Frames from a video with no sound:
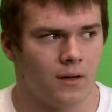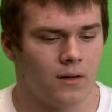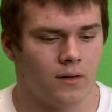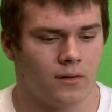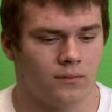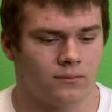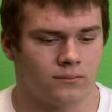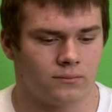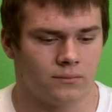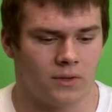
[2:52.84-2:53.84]
Um,
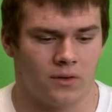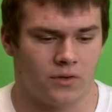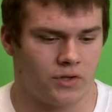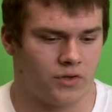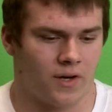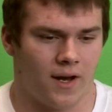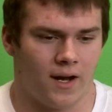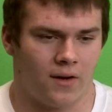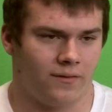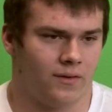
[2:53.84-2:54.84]
you know, just try it
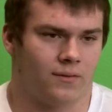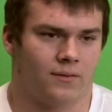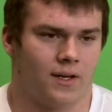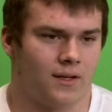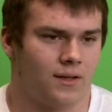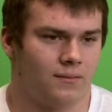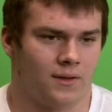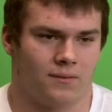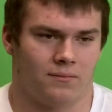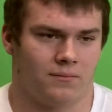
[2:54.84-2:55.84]
out. If you don't like it,
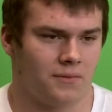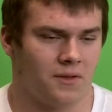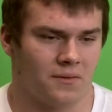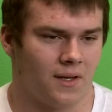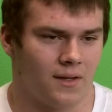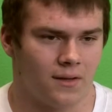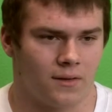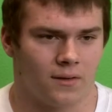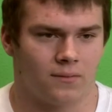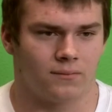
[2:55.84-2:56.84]
then you don't like it,
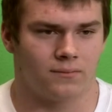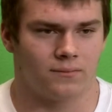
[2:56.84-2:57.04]
you know.